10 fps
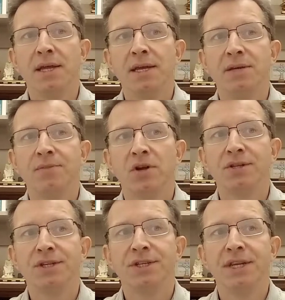
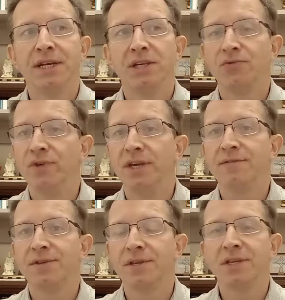Egyptologist Nick
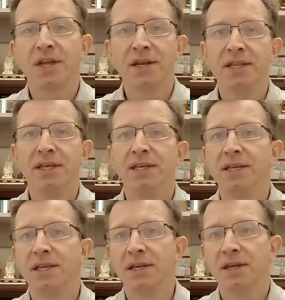Reeves studied
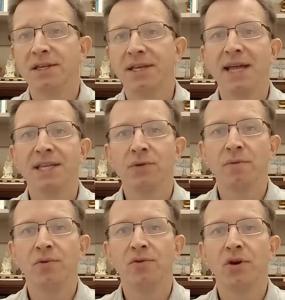these scans that
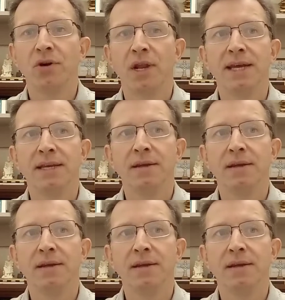were put online